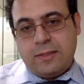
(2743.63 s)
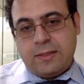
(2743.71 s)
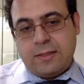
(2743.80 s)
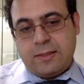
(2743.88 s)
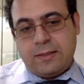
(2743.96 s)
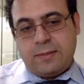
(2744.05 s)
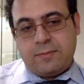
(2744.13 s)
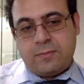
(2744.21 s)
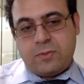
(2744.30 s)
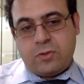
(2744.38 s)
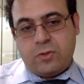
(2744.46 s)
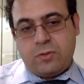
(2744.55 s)
Um,
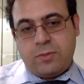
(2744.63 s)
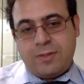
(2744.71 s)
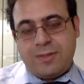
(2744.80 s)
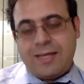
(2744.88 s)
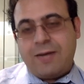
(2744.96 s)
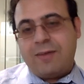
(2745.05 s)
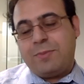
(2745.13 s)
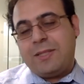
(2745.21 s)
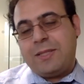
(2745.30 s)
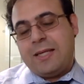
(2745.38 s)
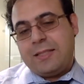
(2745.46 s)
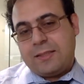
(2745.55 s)
so, but now I've been
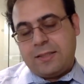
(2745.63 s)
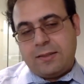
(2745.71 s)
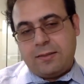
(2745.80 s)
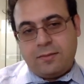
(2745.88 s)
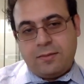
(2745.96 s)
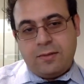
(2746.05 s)
lazy.